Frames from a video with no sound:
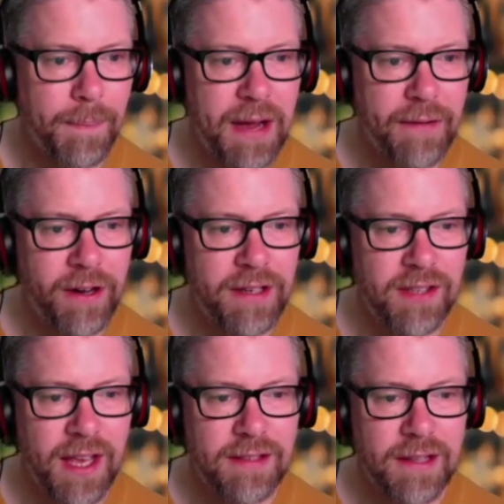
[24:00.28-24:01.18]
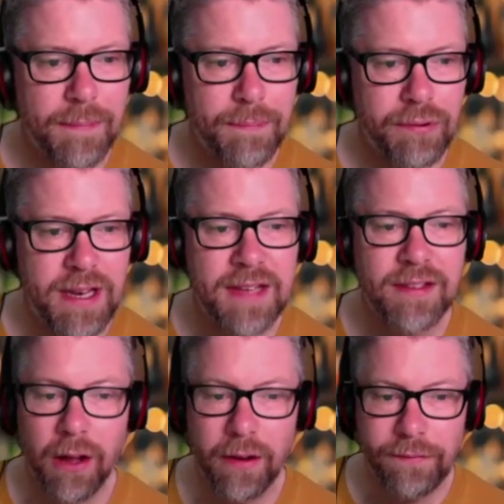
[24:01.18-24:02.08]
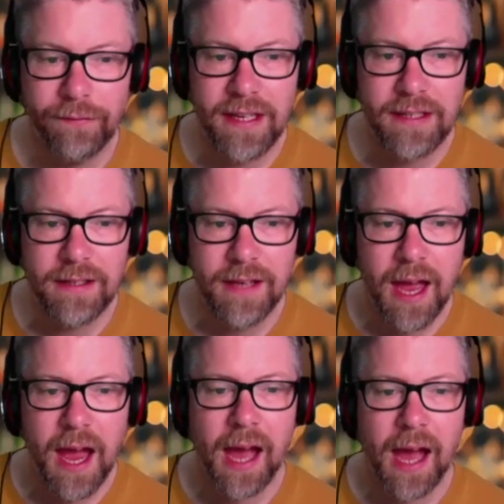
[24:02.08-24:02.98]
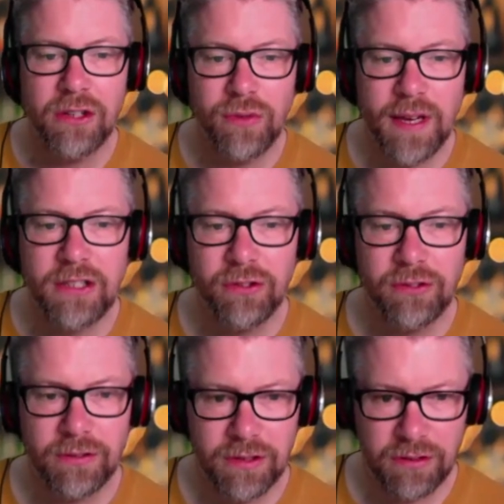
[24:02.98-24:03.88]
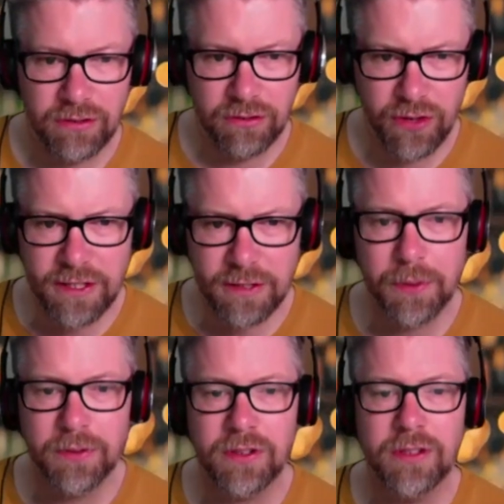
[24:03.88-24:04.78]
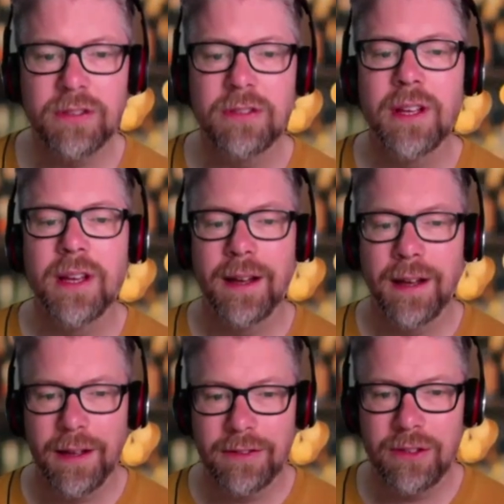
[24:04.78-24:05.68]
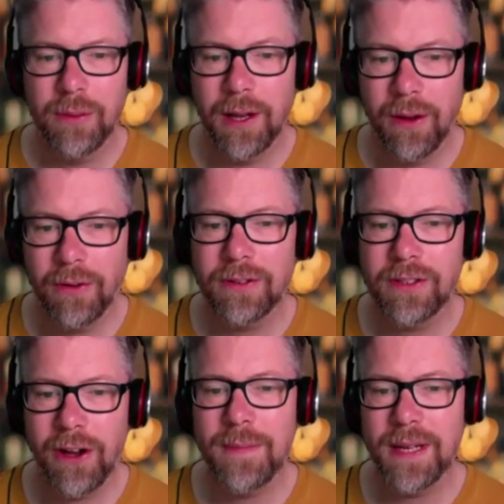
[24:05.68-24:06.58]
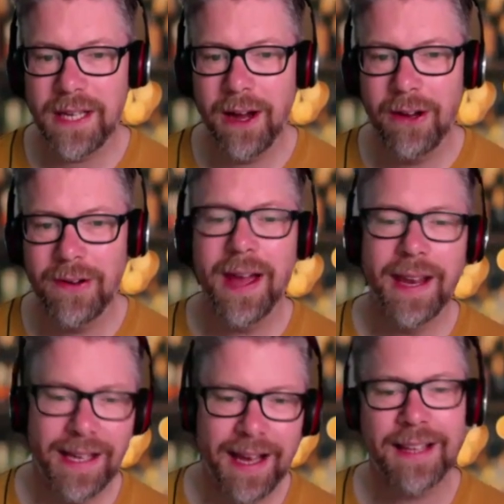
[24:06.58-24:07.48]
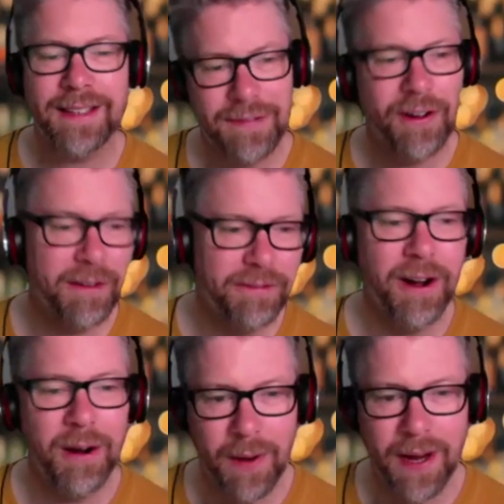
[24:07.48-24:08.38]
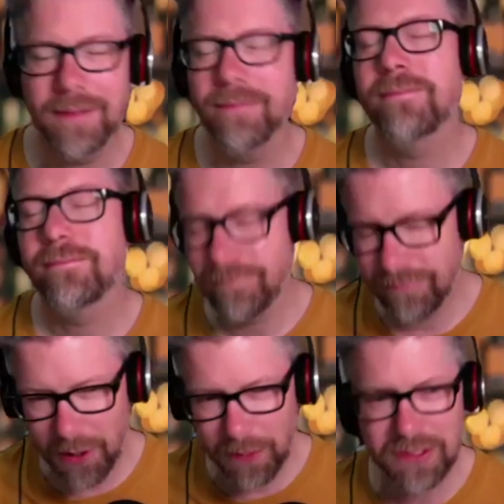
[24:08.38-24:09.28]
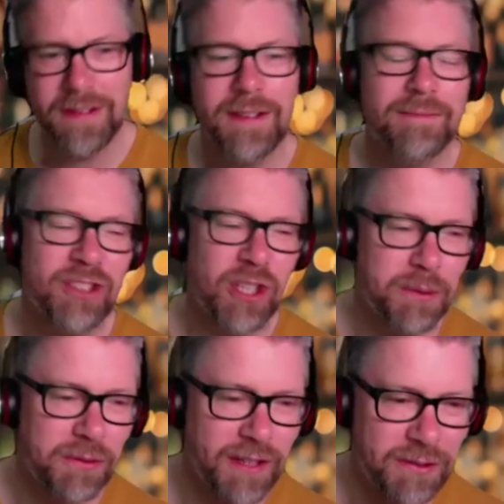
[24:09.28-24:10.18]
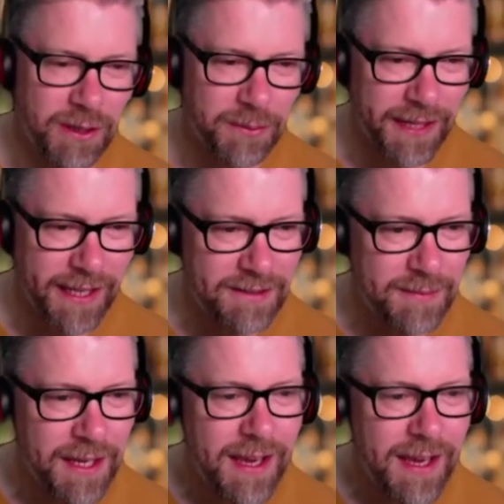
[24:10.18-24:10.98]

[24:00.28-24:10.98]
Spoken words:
BFI says the print is unfaded and is ready to transport us to a long time ago and a galaxy far, far away. Obviously, Star Wars fans will know what that is.